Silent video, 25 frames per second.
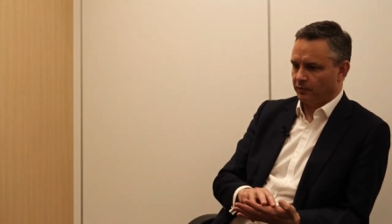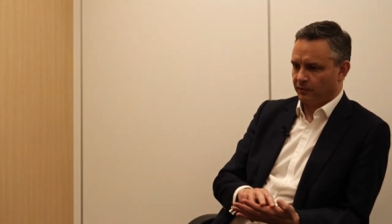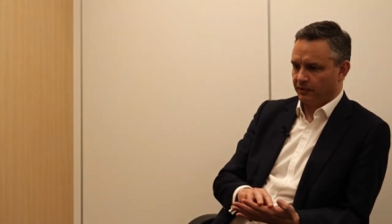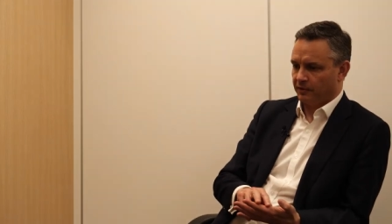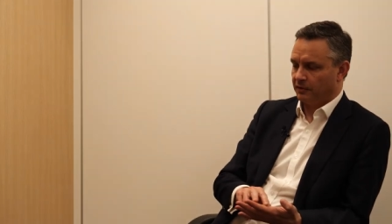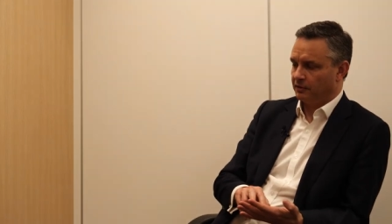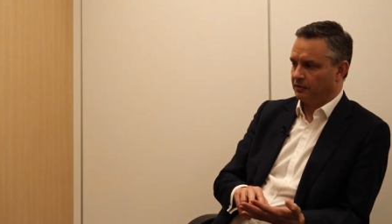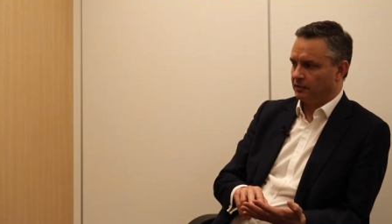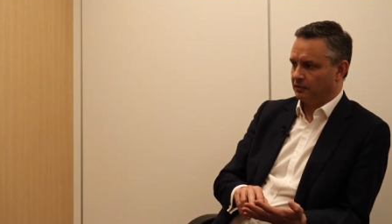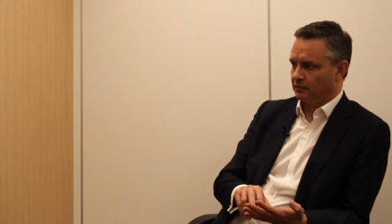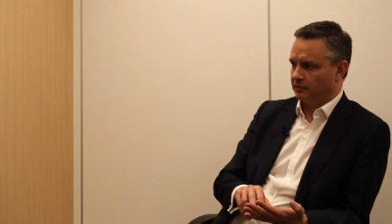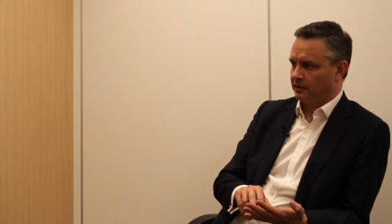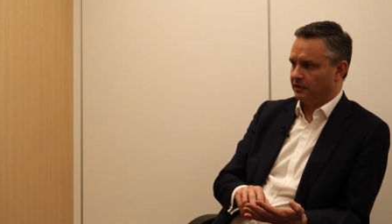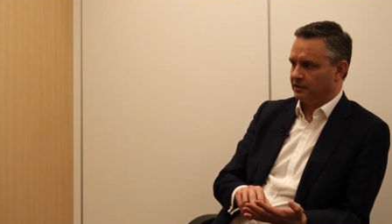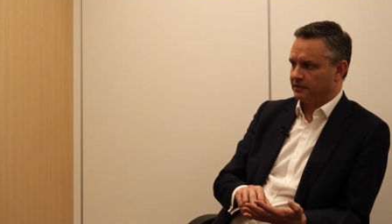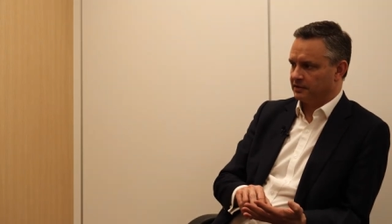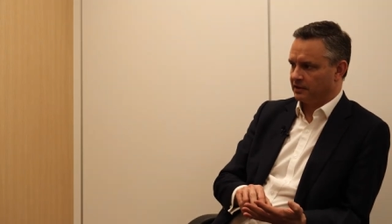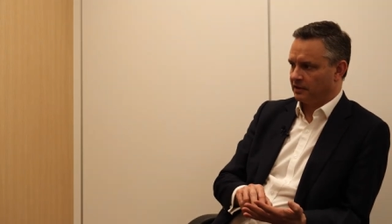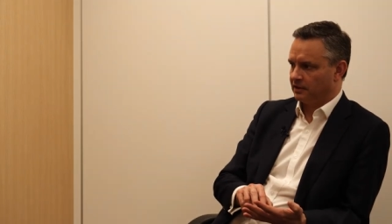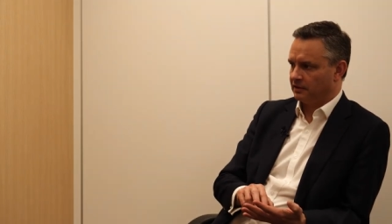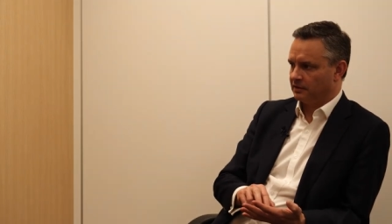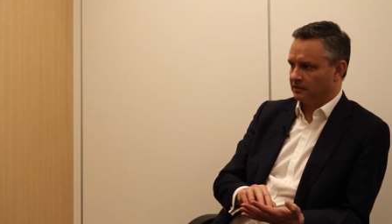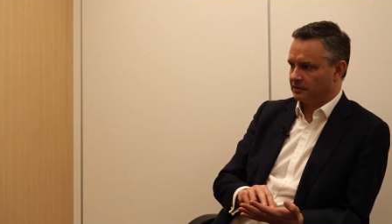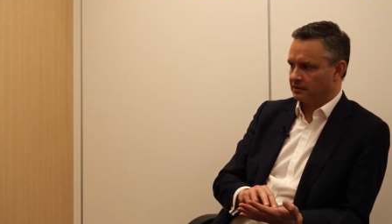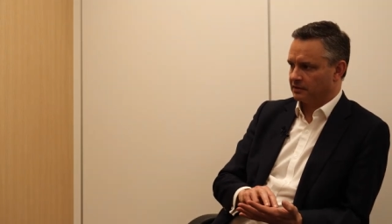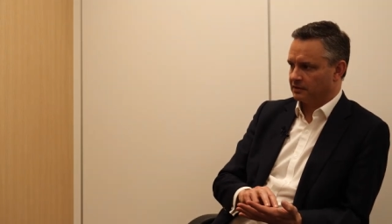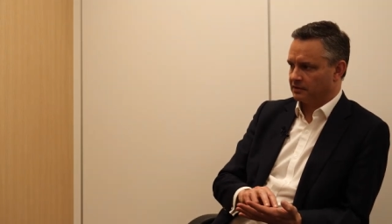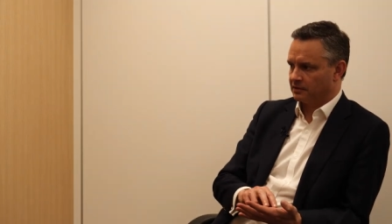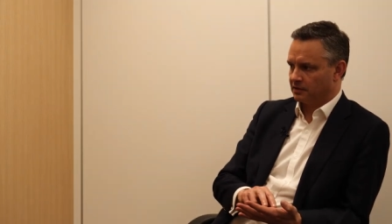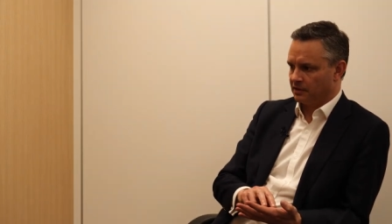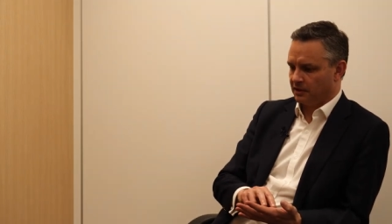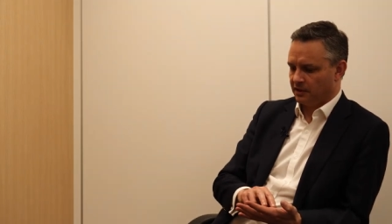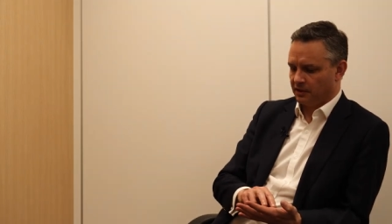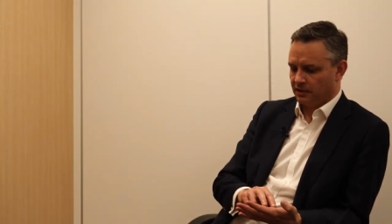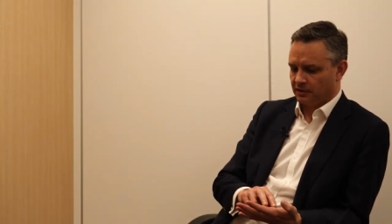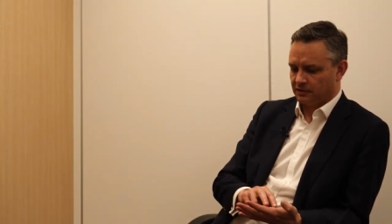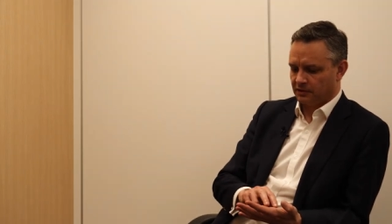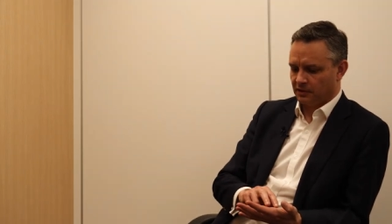within the Greens and in
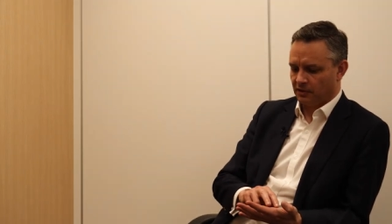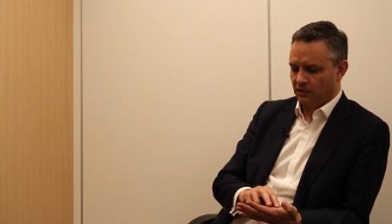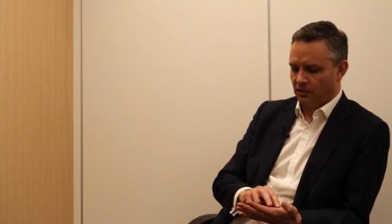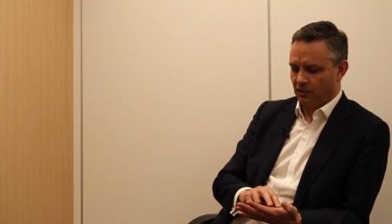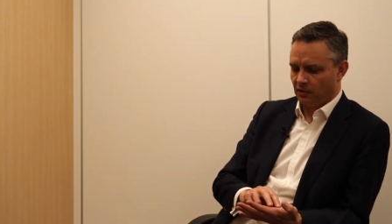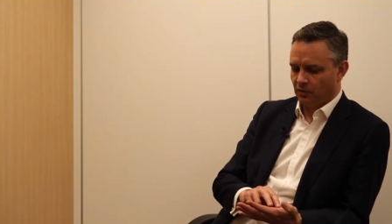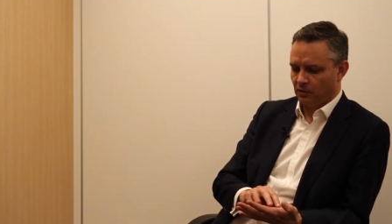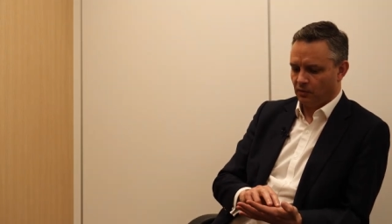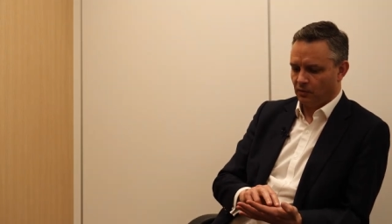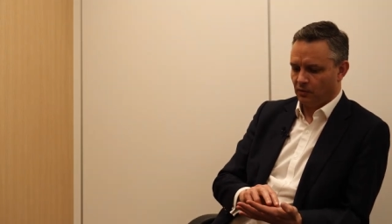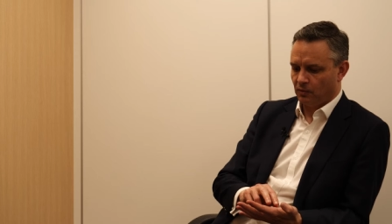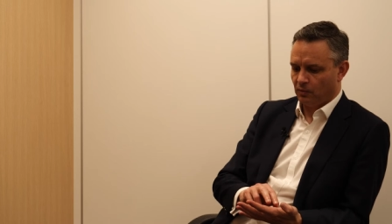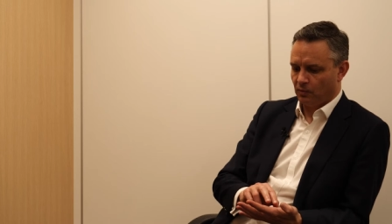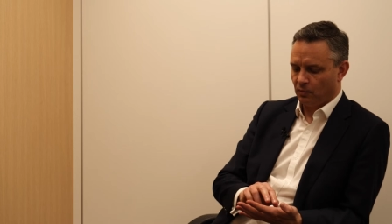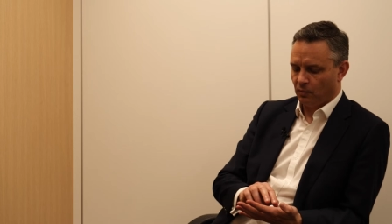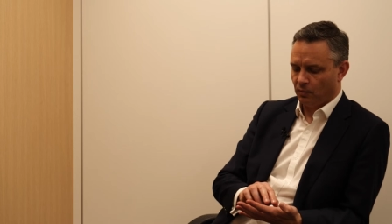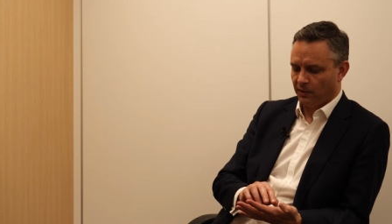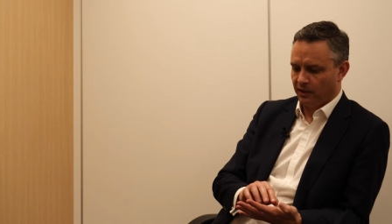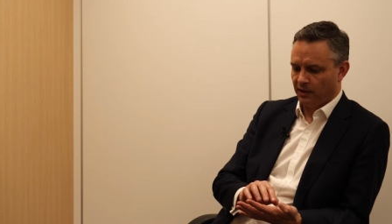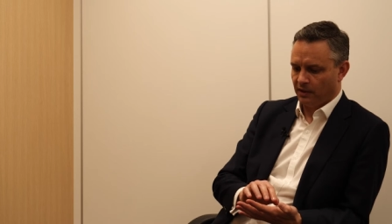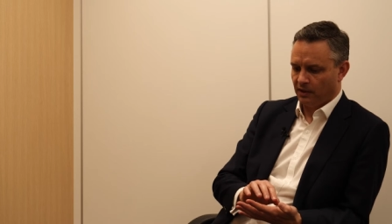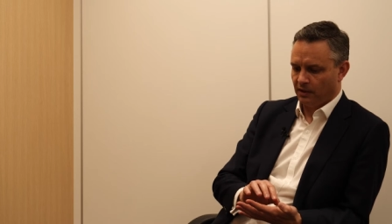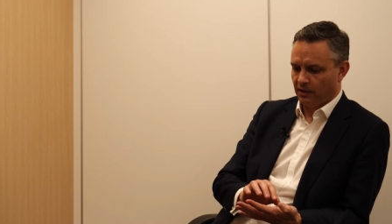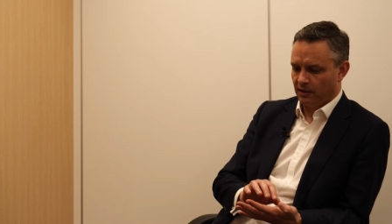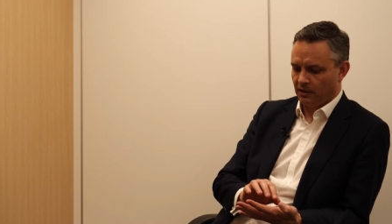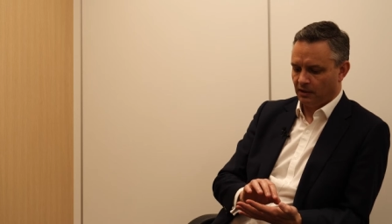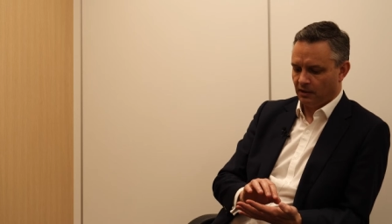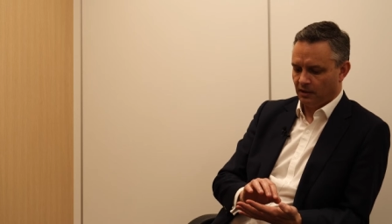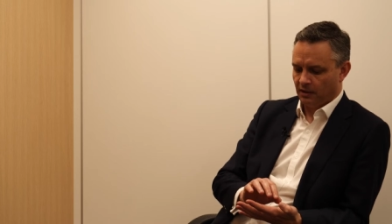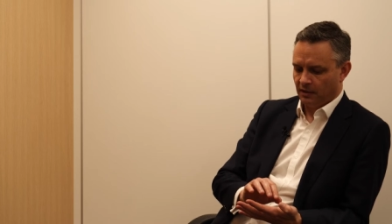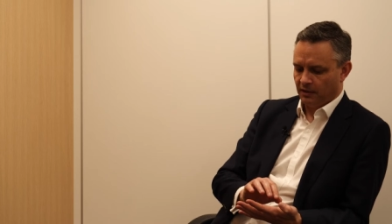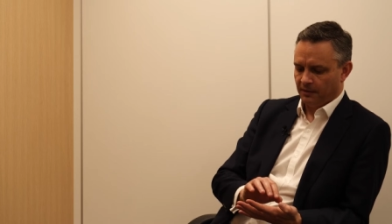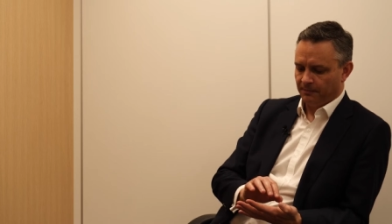society as a whole where